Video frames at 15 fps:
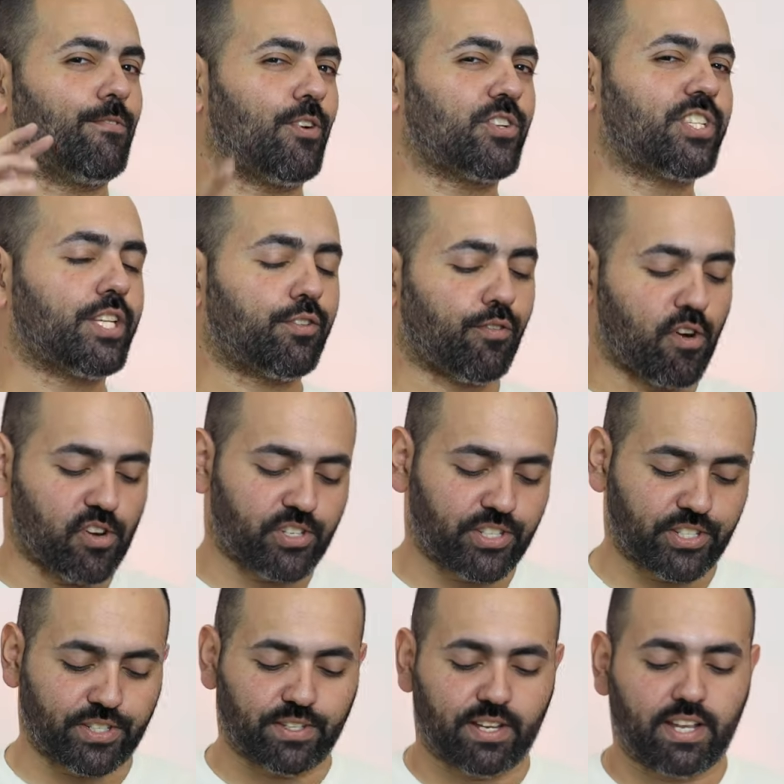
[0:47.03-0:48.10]
First things
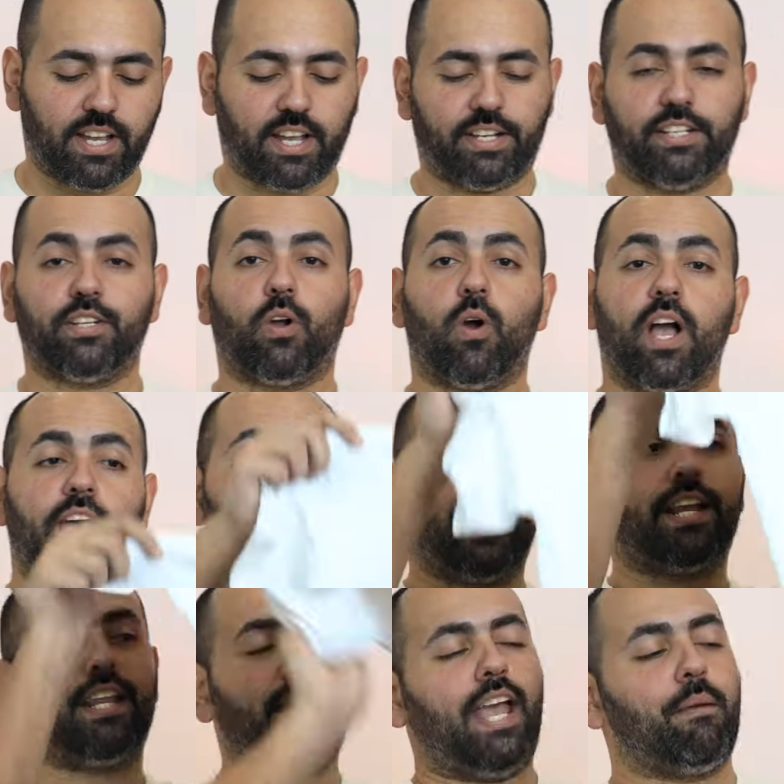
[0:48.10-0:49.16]
first, need to go
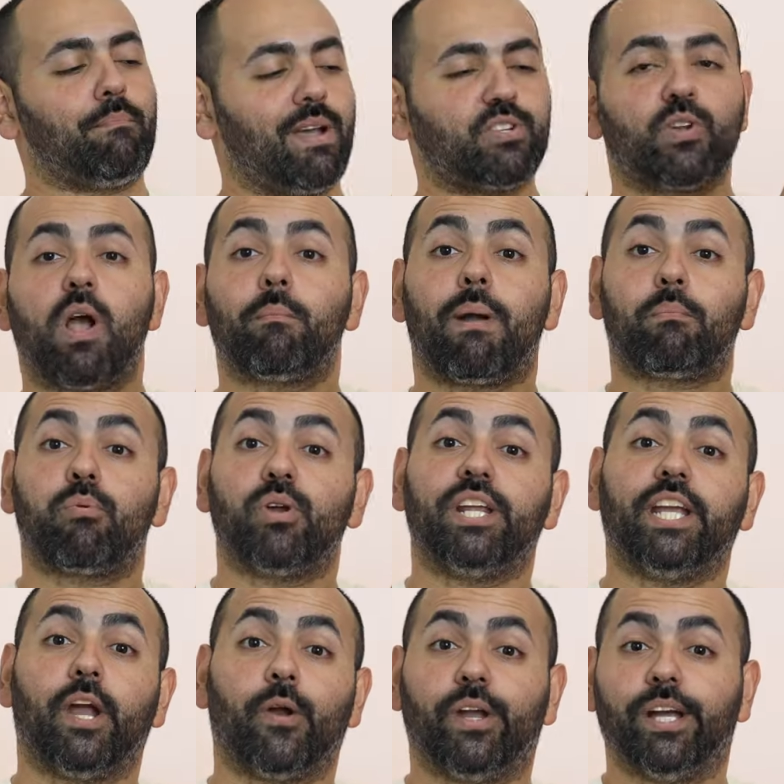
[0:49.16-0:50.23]
ahead and measure out my
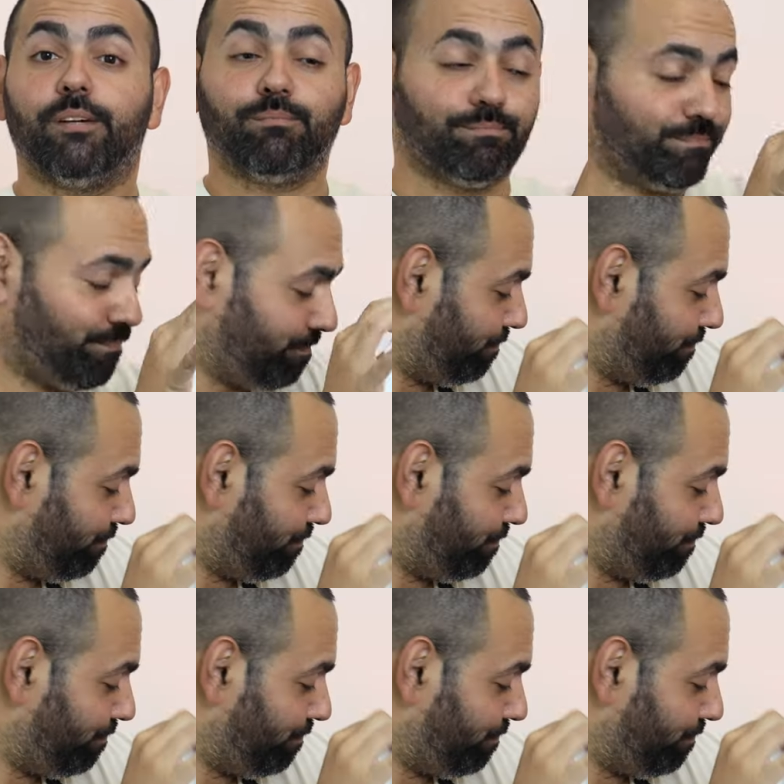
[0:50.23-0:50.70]
printing area.